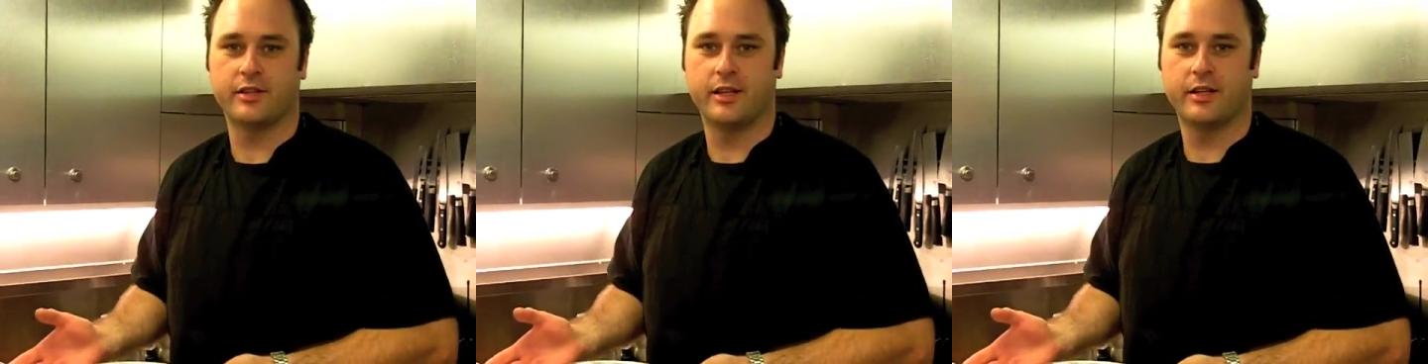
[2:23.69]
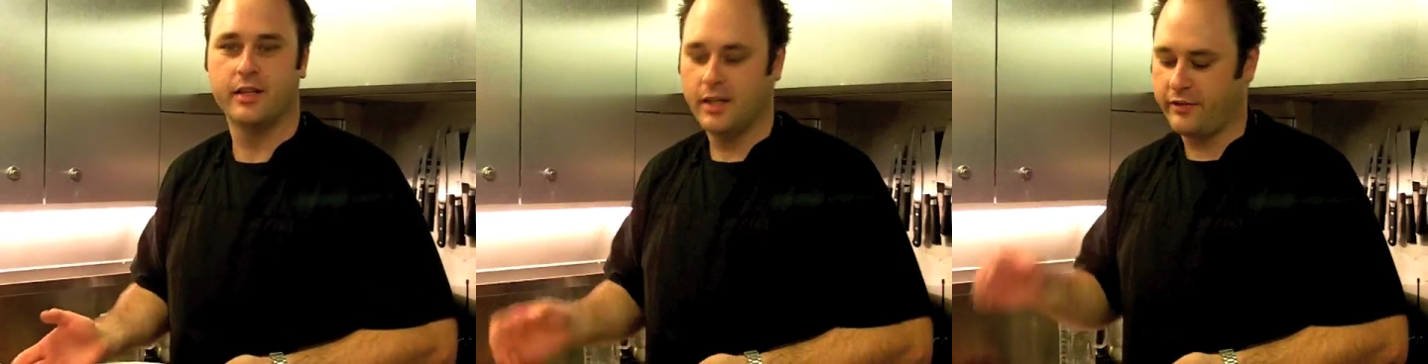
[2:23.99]
And
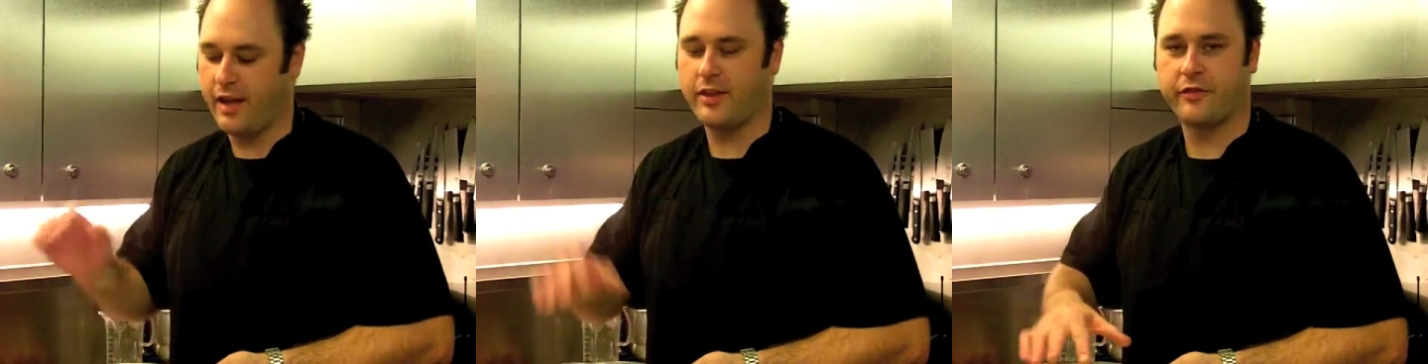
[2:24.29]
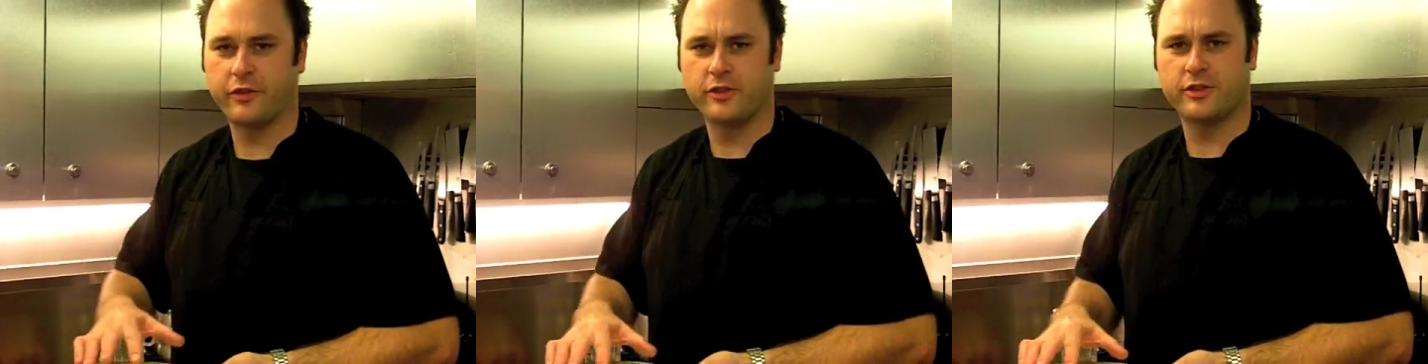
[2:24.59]
if you add the
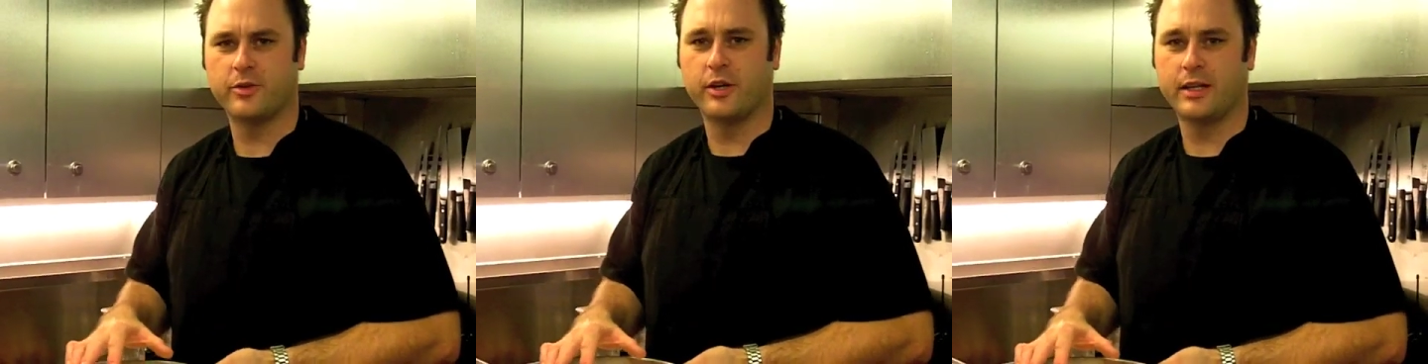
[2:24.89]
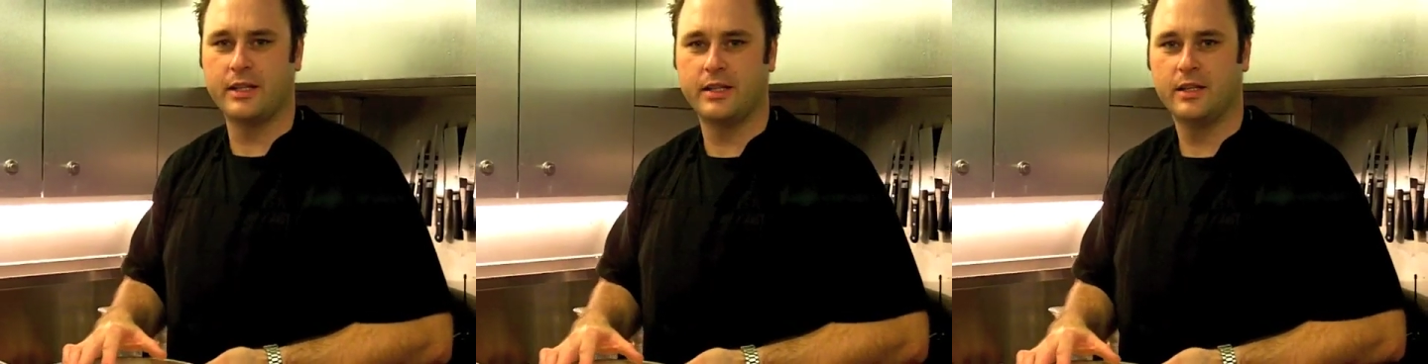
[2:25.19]
fruits too
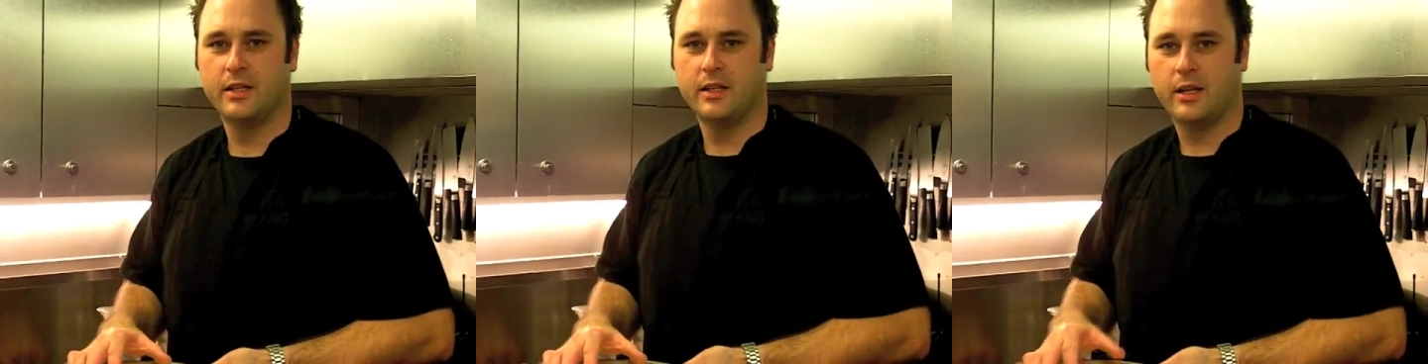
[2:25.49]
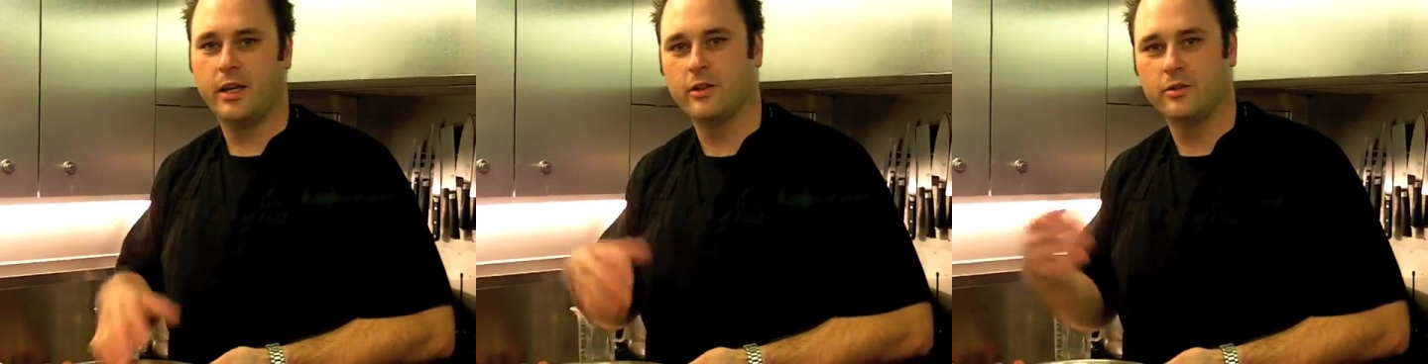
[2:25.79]
early,
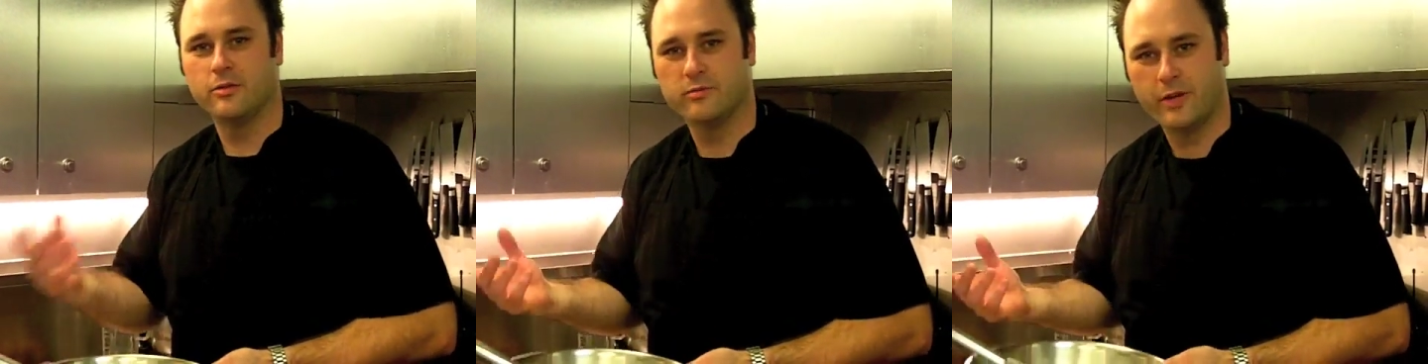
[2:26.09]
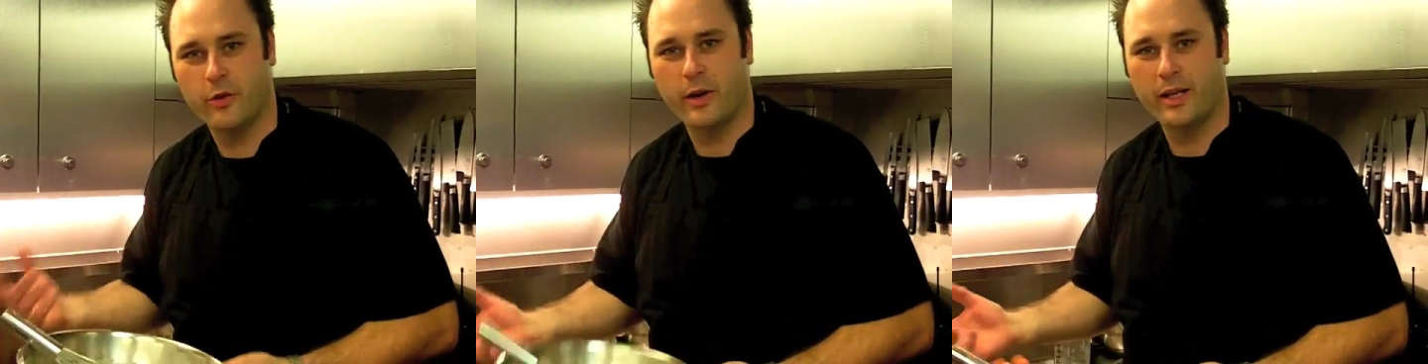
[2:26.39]
it'll
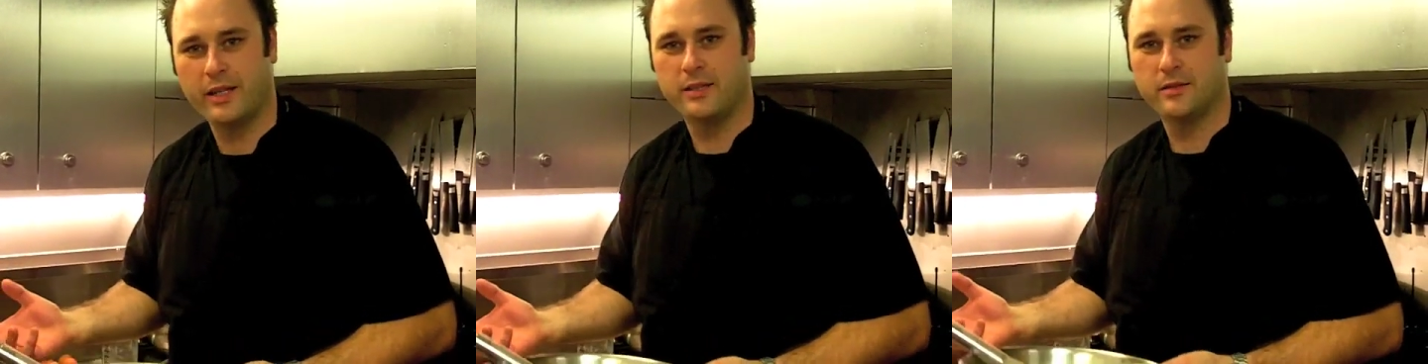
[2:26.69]
go runny.